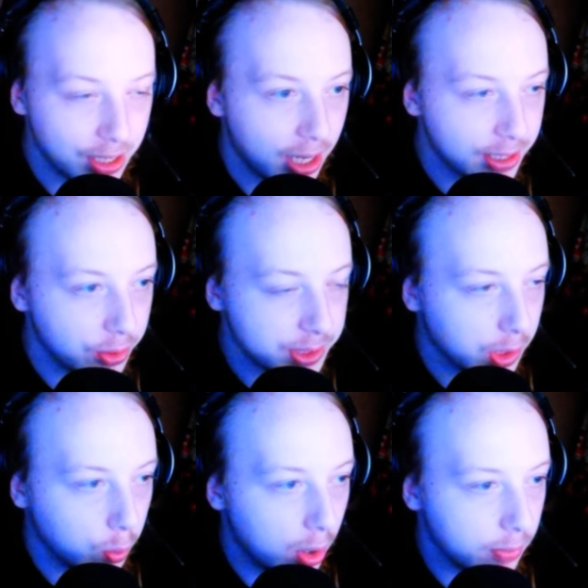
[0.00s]
I know it's
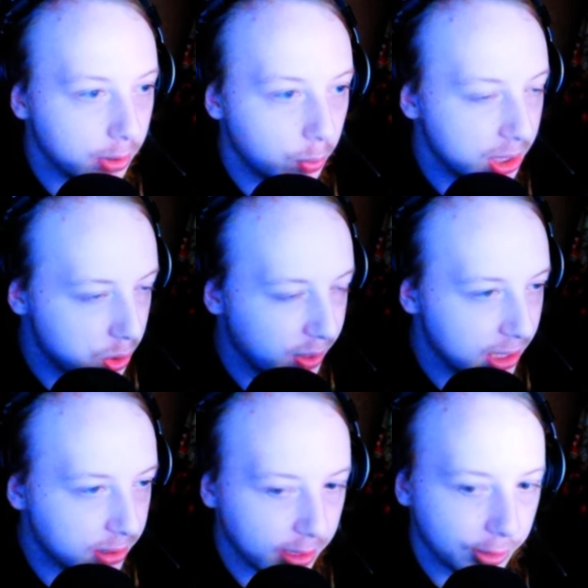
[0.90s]
tier 1, but wait till we
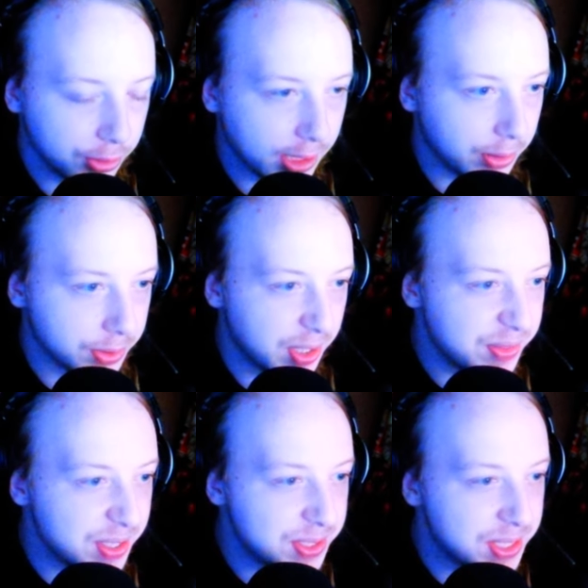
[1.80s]
get to later tiers.
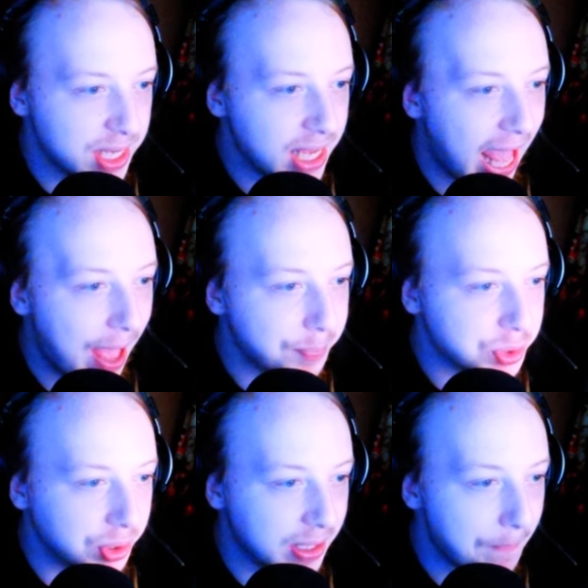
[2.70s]
This thing
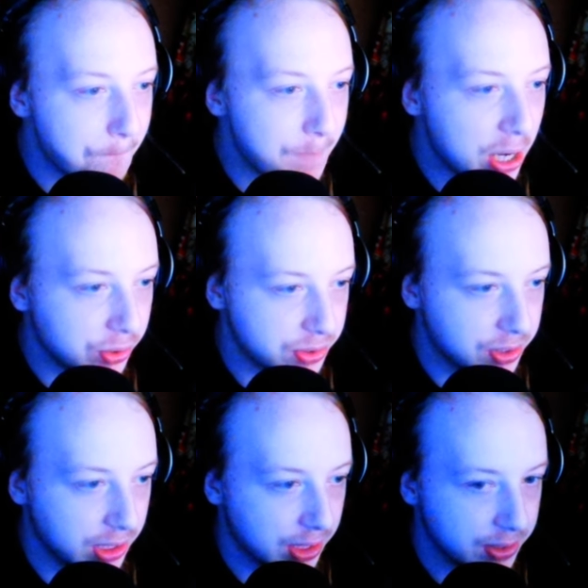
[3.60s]
absolutely
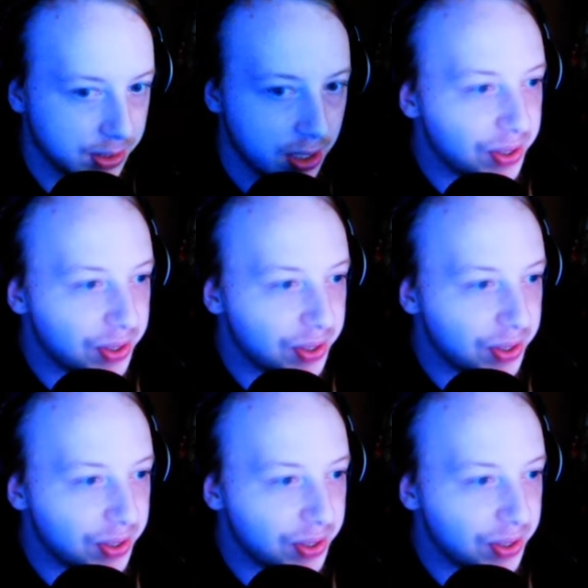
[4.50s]
melts. Look at this.